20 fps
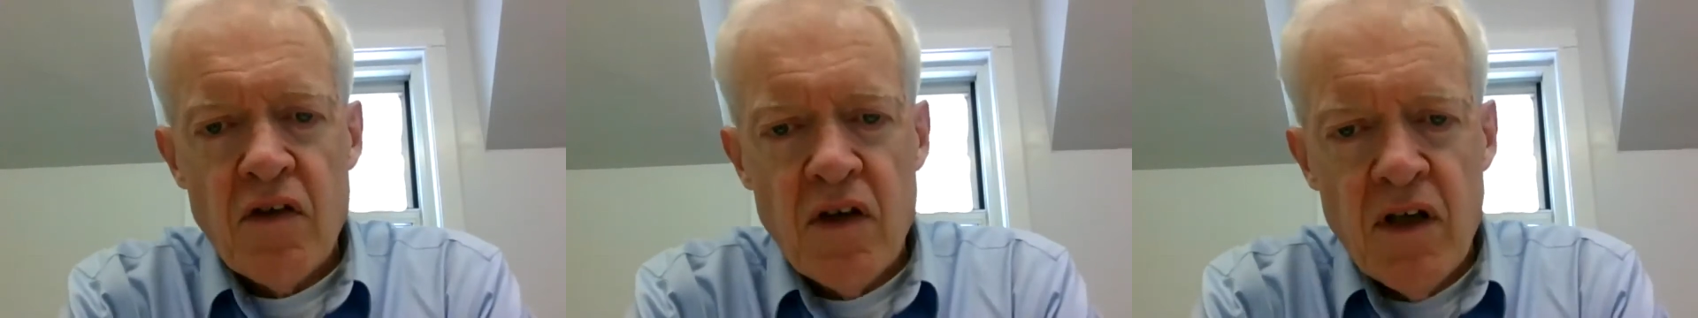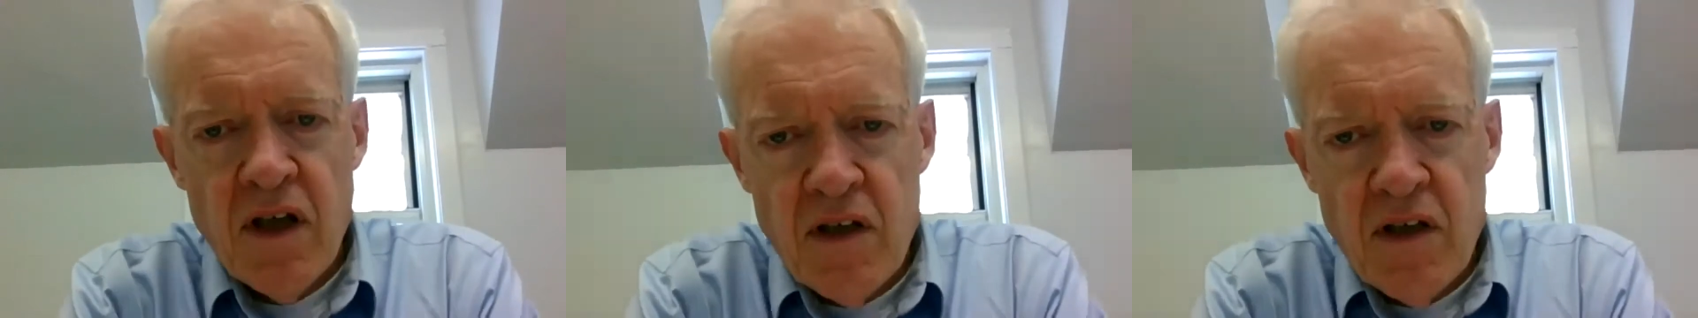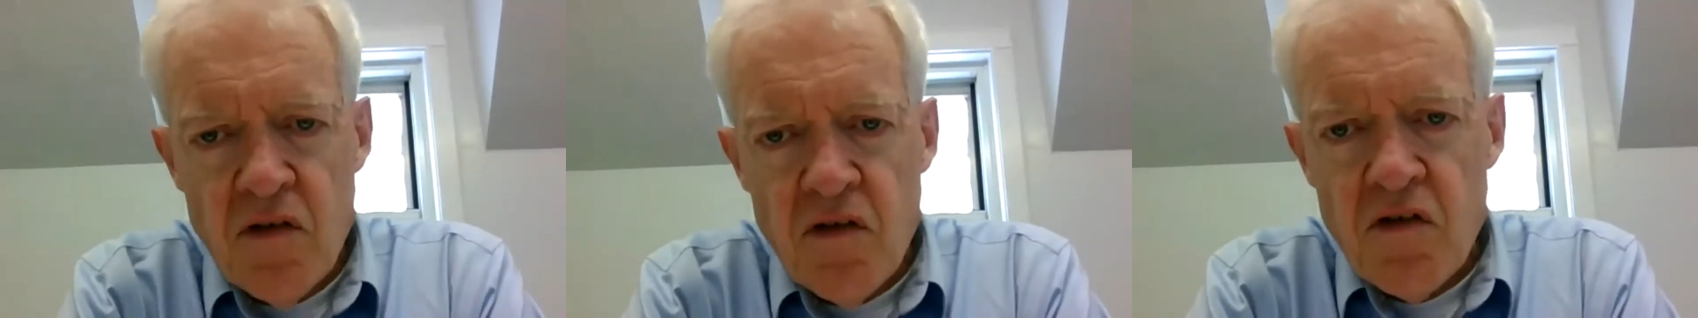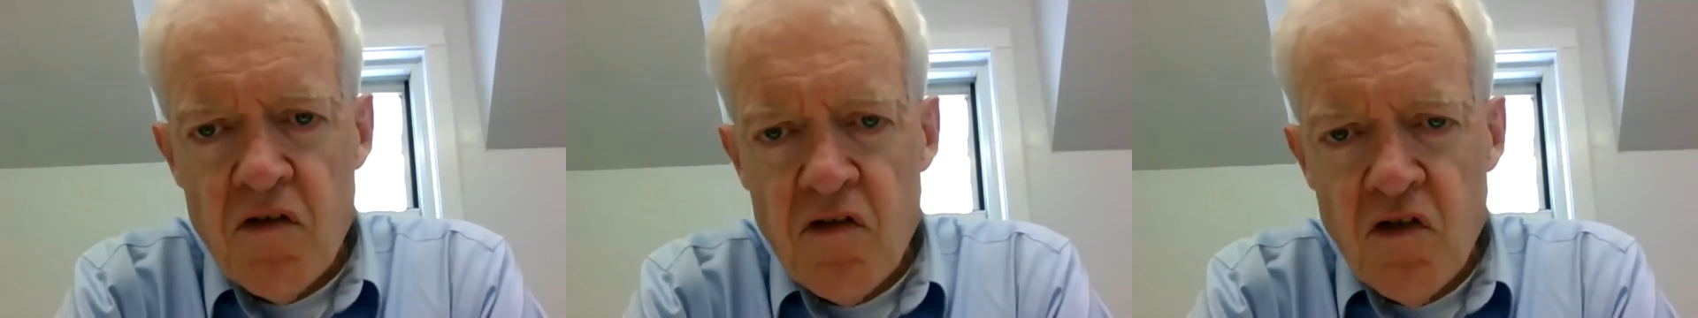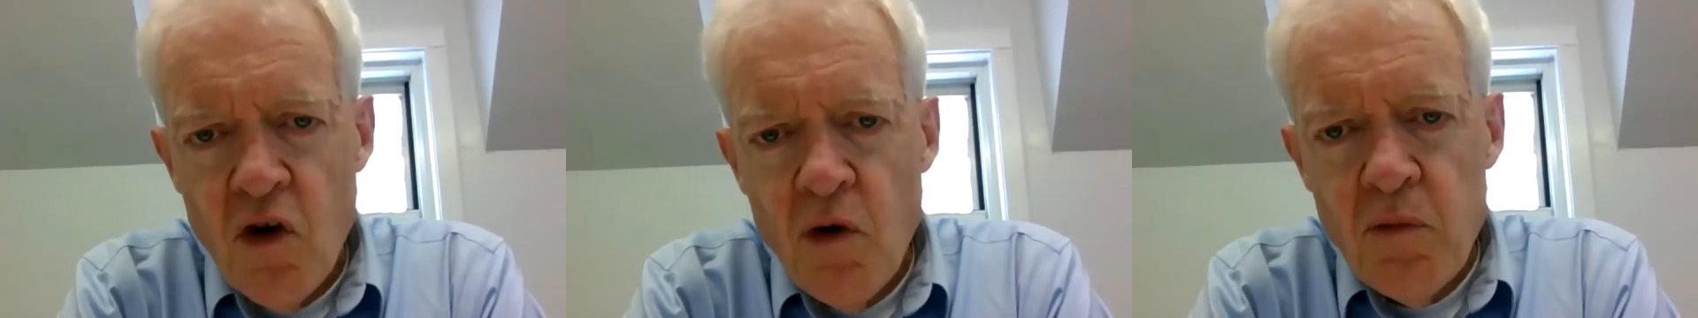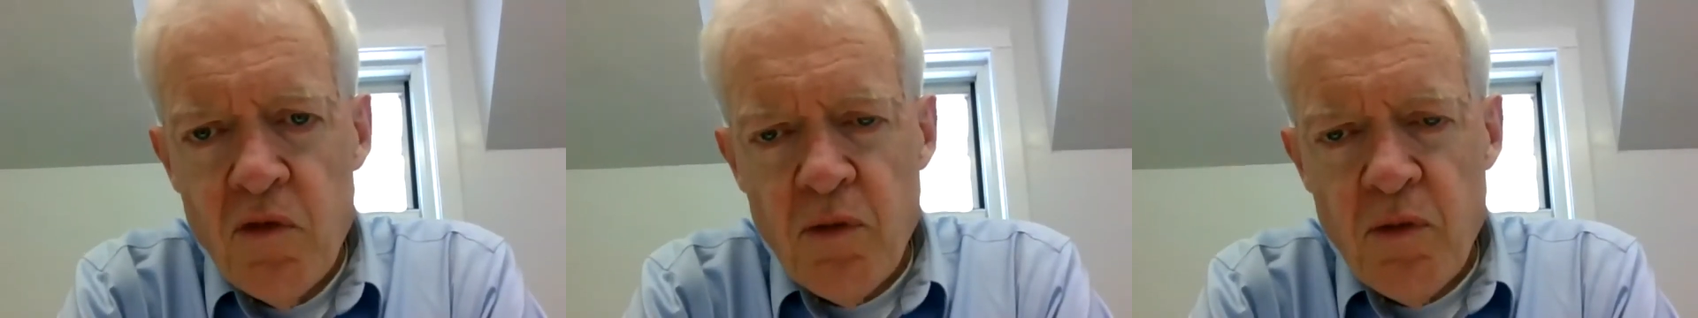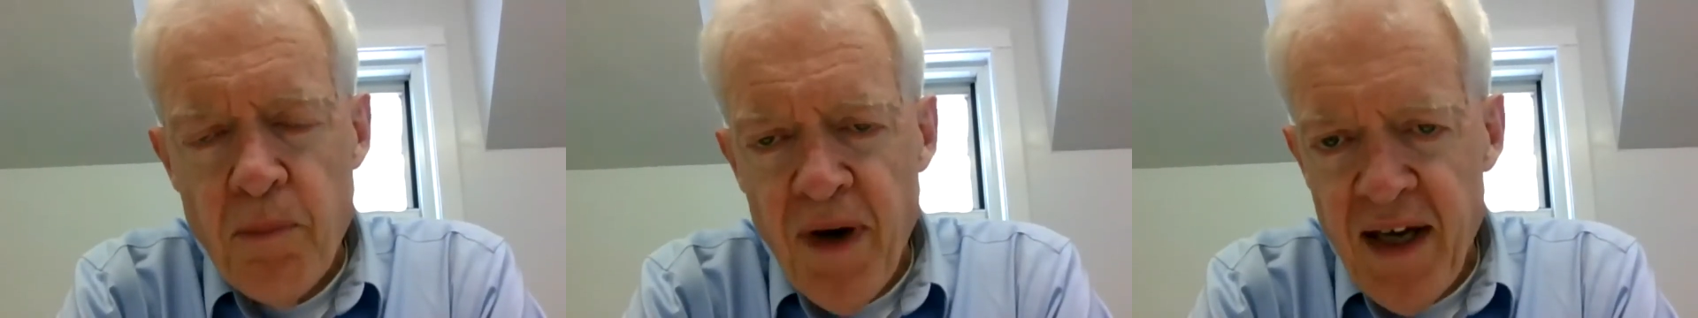
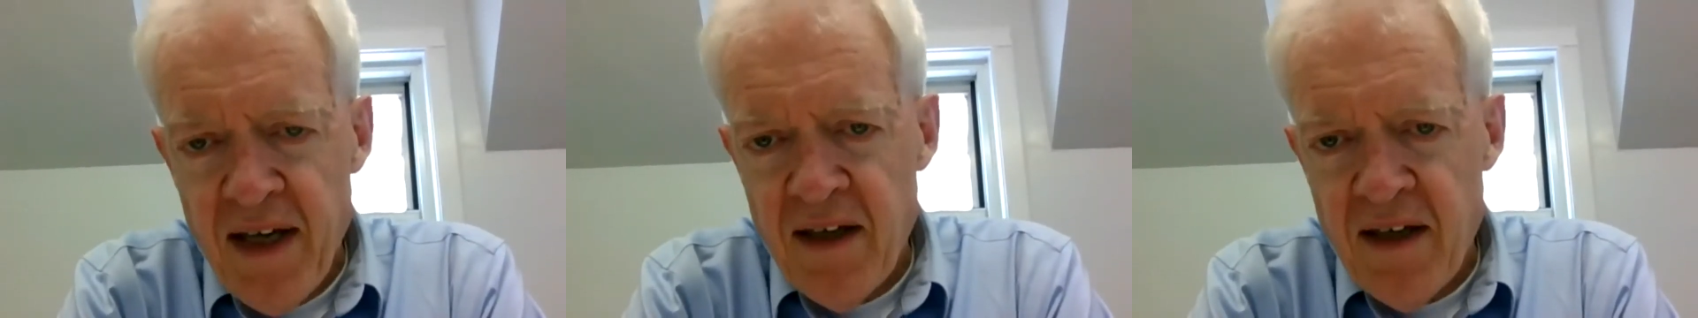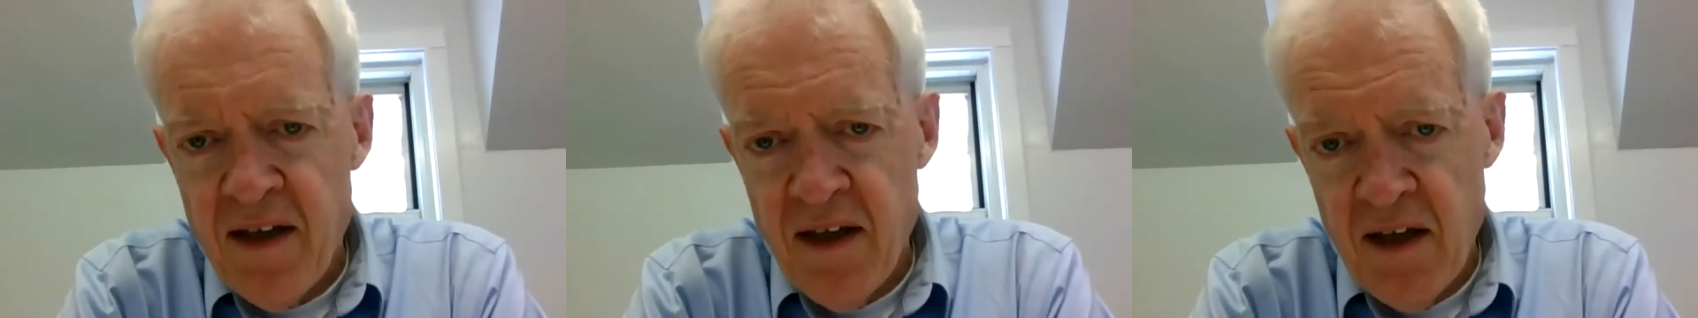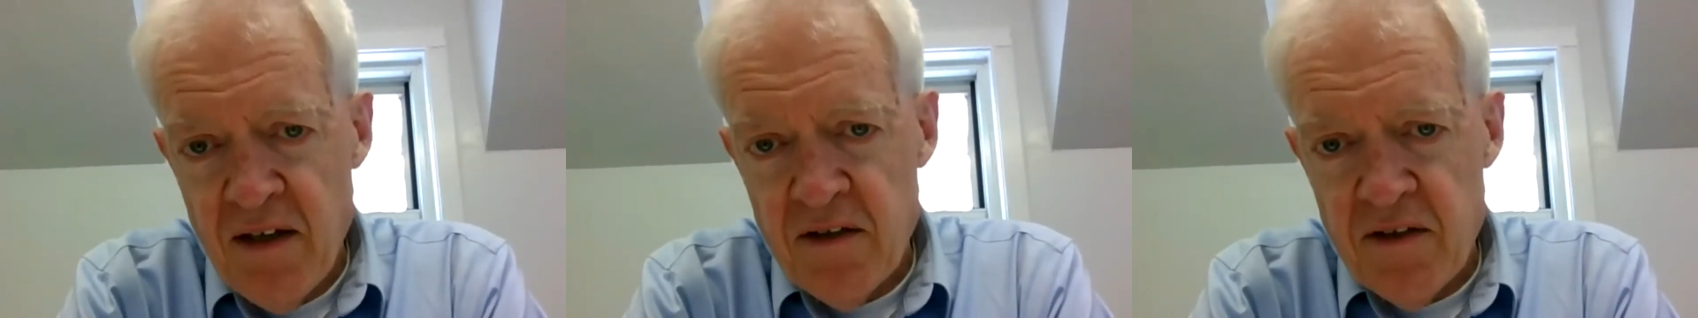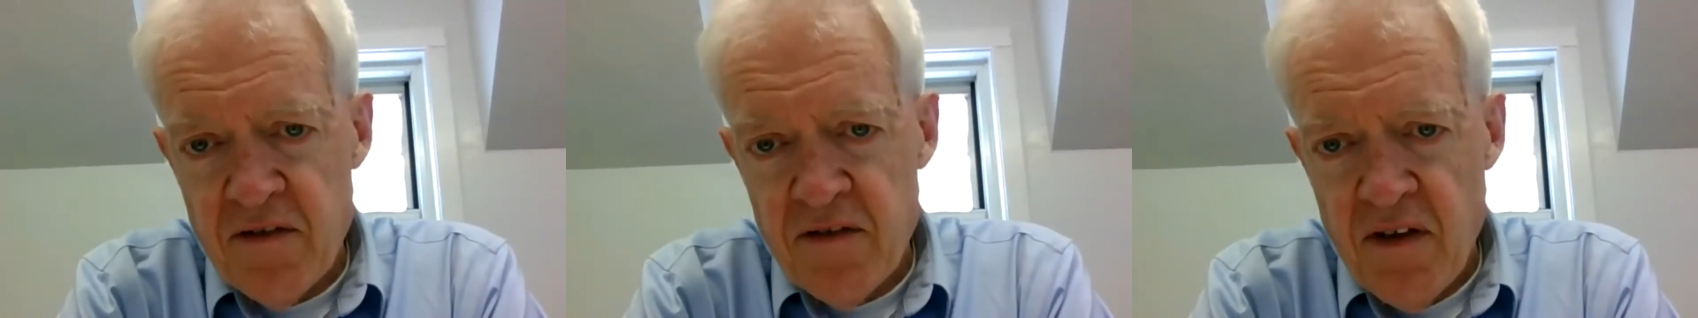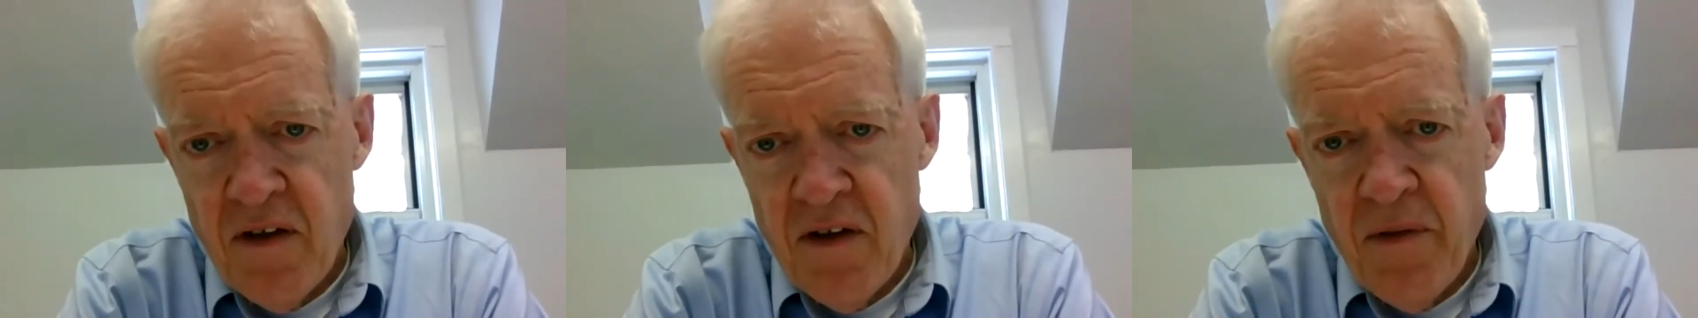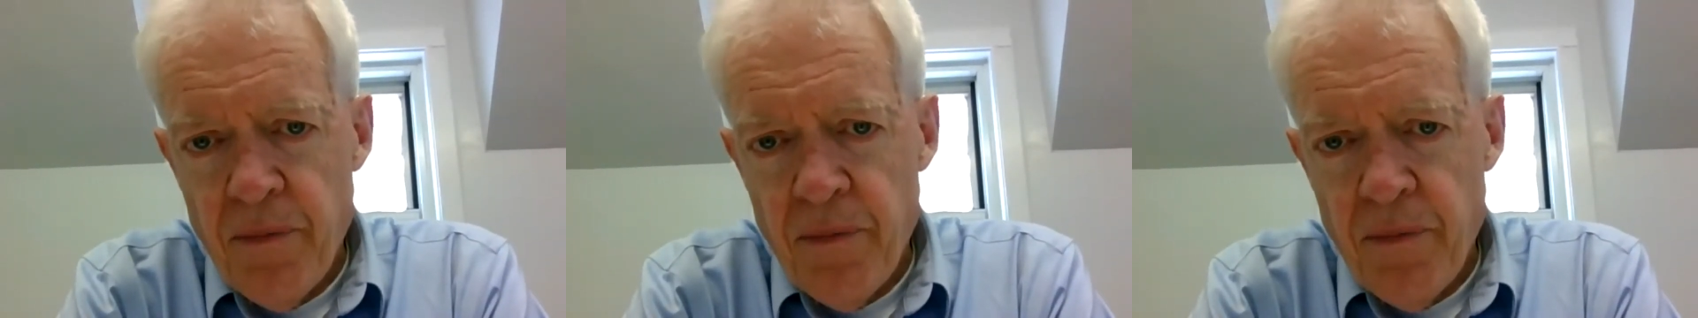consumed by guilt.